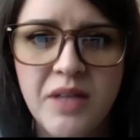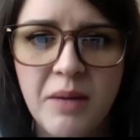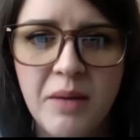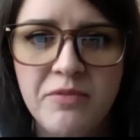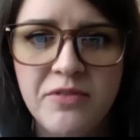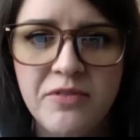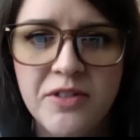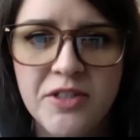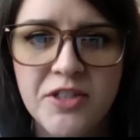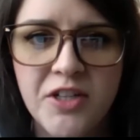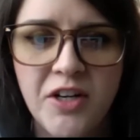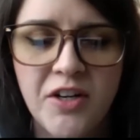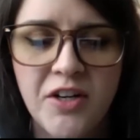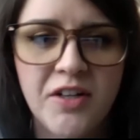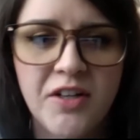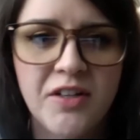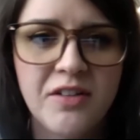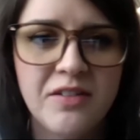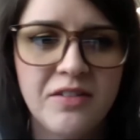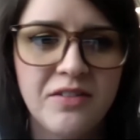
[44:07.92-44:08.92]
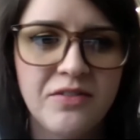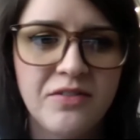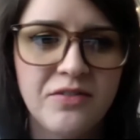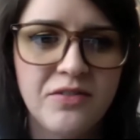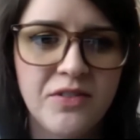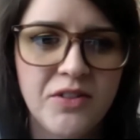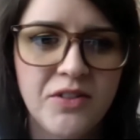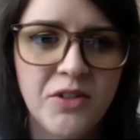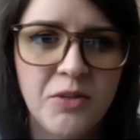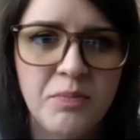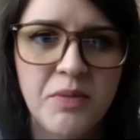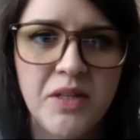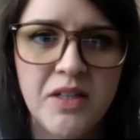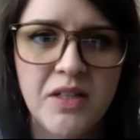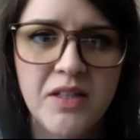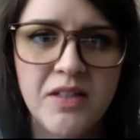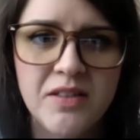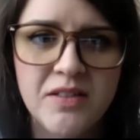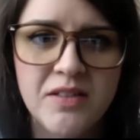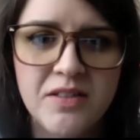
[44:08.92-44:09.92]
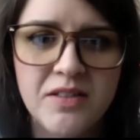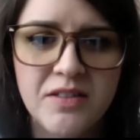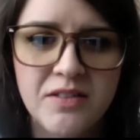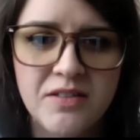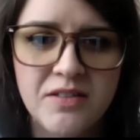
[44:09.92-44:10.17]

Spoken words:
for sharing your piece.